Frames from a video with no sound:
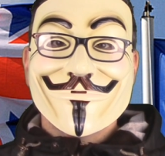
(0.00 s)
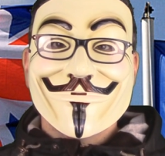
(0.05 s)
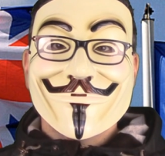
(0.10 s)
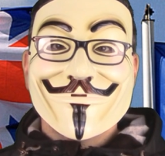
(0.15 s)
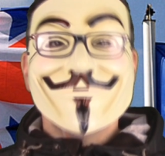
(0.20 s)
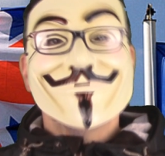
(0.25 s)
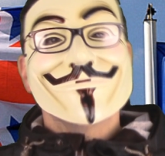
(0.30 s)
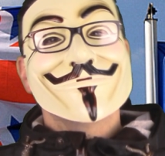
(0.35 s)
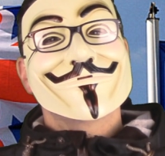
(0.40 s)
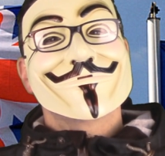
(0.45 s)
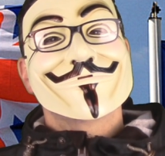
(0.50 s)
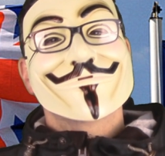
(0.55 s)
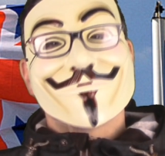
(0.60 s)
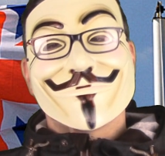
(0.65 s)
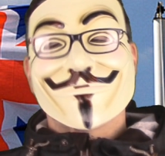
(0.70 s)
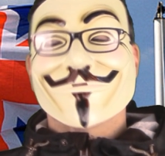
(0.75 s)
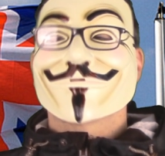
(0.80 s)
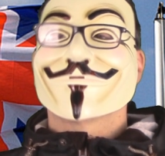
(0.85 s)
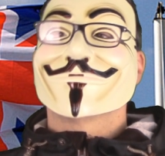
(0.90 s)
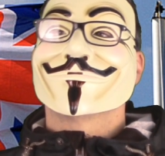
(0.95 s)
It
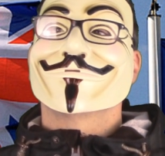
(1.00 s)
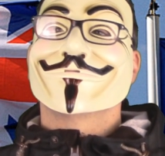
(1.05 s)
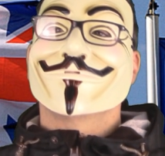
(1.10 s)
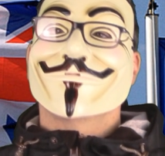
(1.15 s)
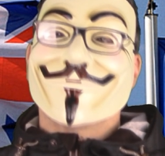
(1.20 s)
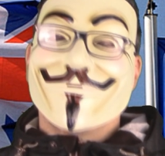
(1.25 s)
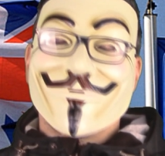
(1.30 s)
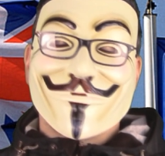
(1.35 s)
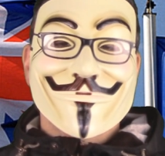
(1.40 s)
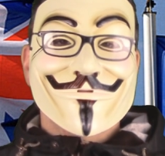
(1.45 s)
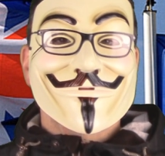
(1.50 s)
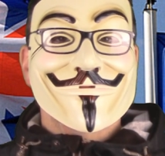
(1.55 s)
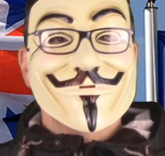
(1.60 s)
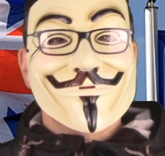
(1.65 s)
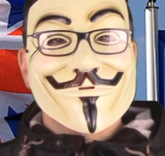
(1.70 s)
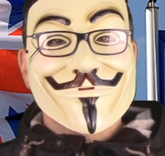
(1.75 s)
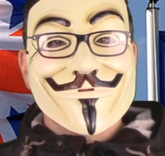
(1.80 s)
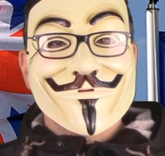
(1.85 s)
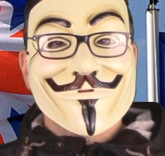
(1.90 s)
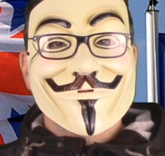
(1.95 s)
doesn't
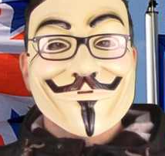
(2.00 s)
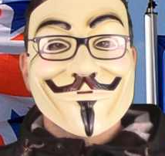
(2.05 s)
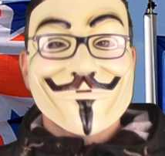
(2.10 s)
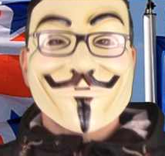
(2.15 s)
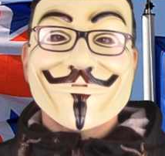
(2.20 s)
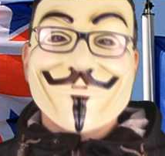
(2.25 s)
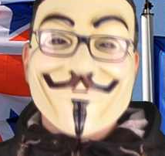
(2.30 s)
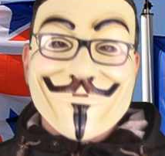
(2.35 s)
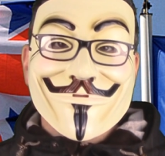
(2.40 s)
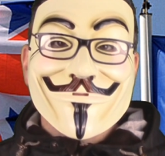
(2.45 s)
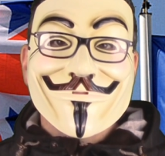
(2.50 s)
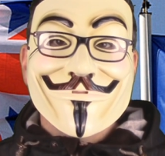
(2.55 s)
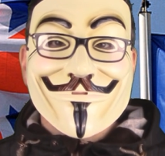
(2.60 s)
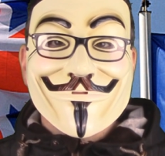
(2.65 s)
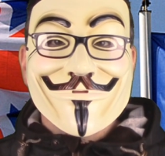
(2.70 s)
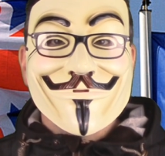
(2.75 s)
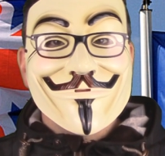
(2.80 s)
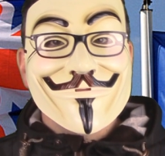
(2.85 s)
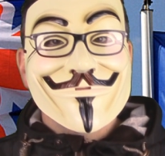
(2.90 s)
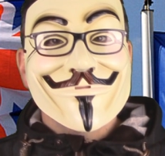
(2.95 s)
matter that there's
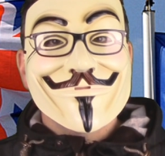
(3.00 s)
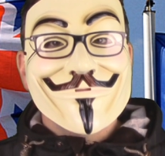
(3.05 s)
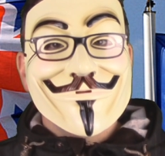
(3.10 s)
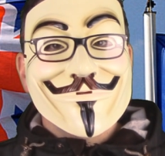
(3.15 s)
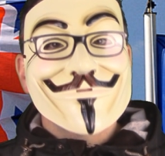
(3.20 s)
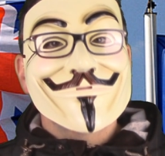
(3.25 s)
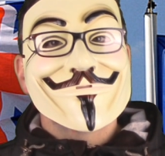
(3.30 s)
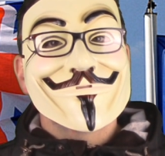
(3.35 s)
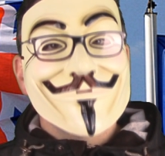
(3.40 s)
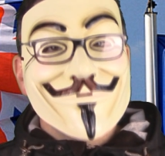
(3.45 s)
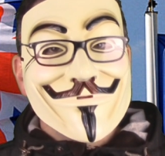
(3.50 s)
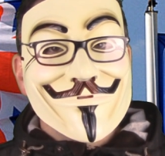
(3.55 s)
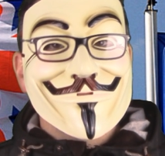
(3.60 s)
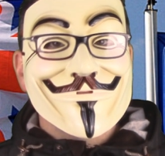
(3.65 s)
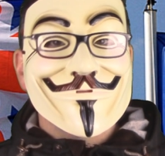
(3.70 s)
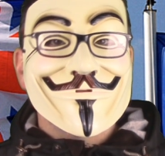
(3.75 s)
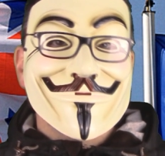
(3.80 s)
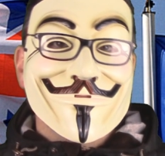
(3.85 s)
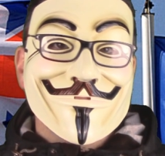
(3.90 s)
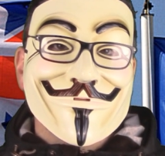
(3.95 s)
so much red
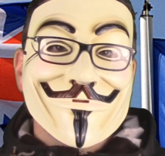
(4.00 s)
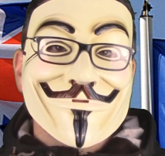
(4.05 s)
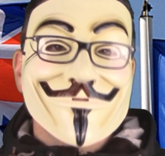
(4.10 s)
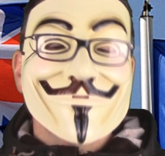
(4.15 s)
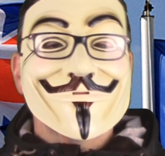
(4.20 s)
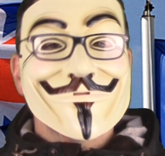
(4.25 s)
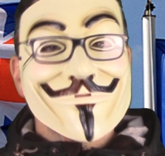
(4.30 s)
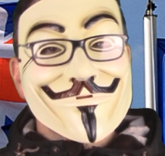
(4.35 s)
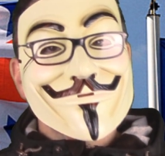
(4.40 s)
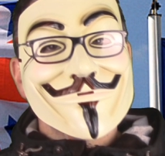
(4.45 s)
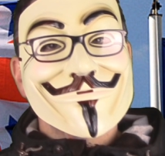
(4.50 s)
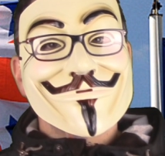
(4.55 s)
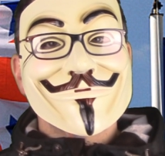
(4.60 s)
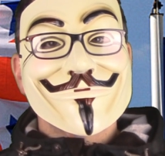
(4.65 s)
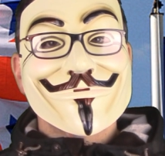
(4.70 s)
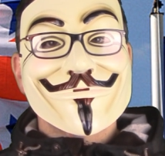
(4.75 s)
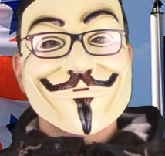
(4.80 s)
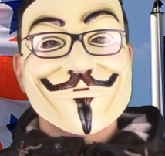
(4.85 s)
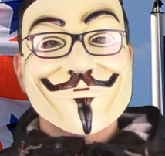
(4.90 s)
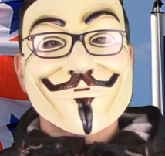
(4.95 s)
tape for
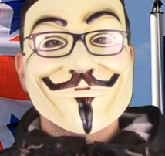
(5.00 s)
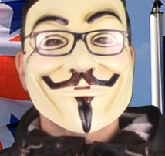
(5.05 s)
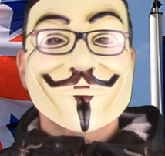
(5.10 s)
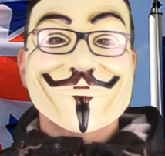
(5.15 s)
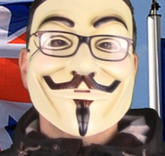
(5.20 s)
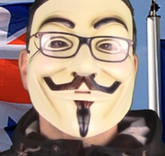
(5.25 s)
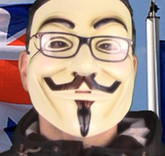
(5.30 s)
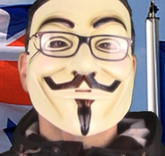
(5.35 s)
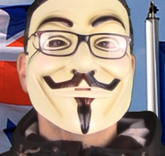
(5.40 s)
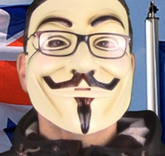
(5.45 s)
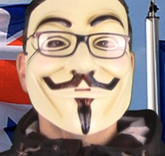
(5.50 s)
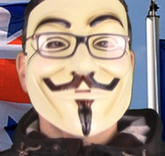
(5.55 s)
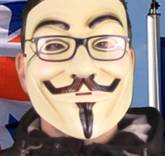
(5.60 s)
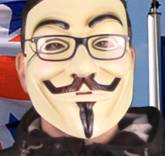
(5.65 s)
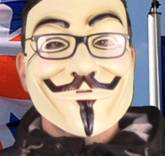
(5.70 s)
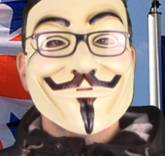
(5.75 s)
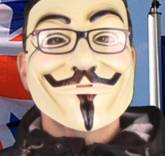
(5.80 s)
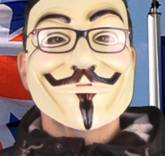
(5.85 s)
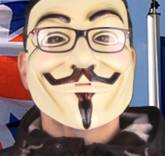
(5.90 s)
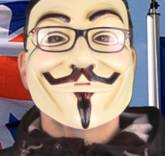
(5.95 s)
business because of the
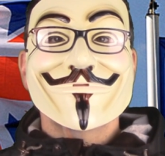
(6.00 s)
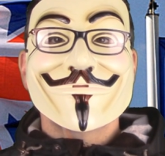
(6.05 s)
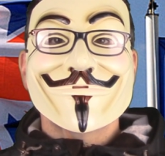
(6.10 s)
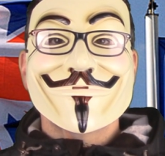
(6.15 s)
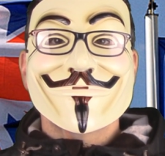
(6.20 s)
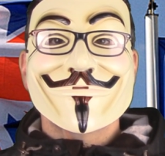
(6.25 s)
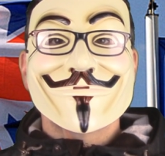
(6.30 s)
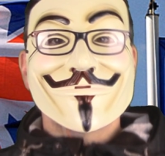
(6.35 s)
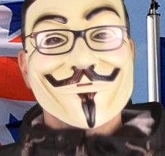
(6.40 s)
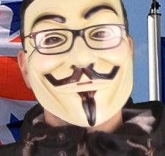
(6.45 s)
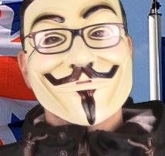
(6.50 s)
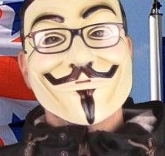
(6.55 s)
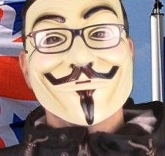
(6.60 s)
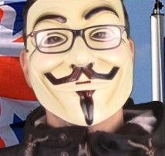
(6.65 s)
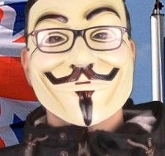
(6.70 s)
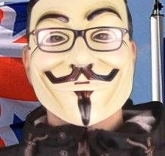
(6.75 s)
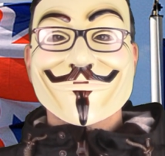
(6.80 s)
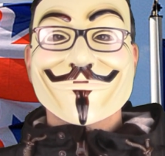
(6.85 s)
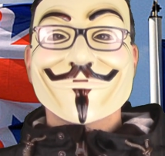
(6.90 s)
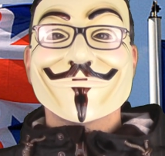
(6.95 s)
EU that it
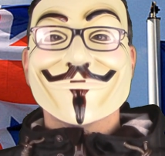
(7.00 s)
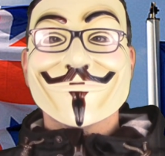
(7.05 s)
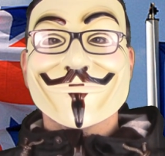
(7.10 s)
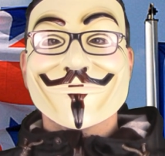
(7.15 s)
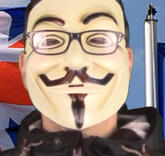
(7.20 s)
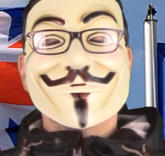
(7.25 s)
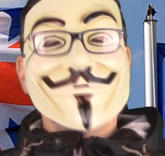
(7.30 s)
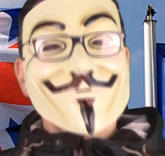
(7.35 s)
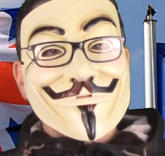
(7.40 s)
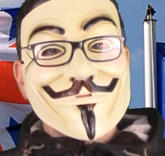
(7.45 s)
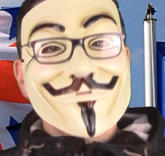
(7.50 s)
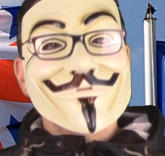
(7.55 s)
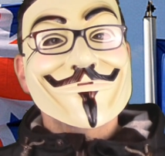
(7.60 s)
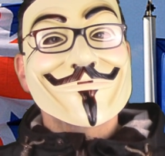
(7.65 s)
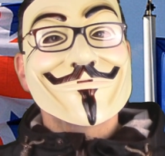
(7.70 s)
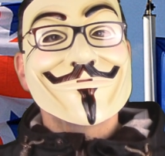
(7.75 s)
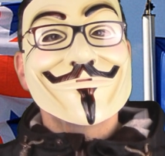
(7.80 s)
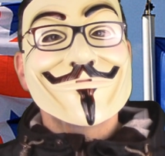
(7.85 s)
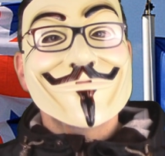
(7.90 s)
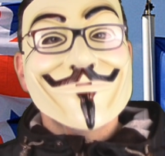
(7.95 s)
literally
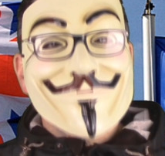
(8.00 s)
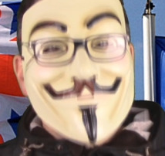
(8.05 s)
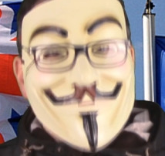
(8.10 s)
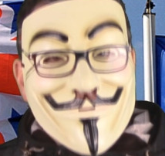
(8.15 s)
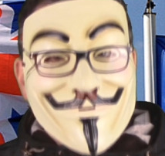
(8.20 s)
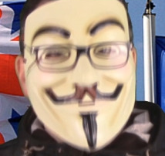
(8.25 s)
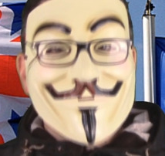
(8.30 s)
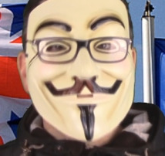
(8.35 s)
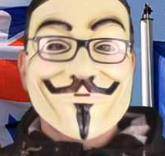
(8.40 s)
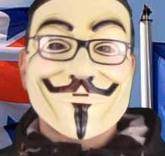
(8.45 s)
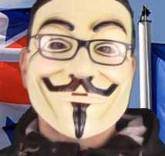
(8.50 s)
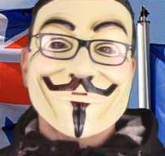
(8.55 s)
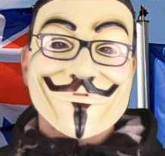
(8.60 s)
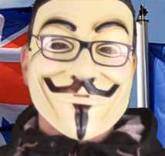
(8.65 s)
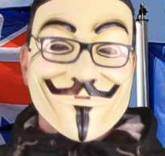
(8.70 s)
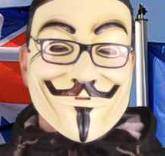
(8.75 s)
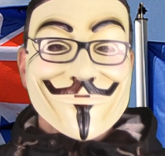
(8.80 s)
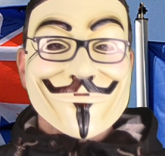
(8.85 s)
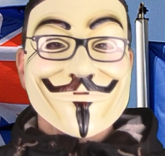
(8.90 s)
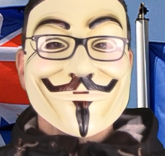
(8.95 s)
costs UK
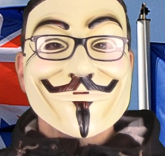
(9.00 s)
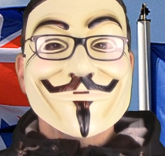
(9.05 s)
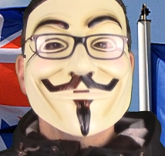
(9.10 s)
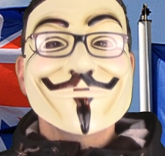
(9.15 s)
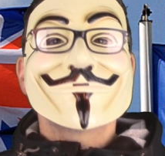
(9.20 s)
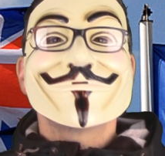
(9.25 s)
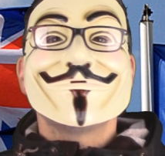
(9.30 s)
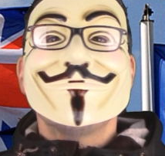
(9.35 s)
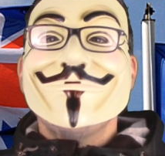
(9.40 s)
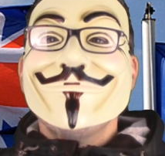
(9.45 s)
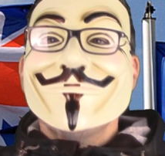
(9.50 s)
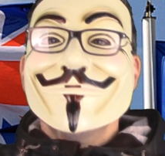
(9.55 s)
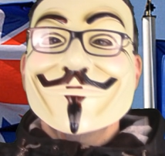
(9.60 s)
businesses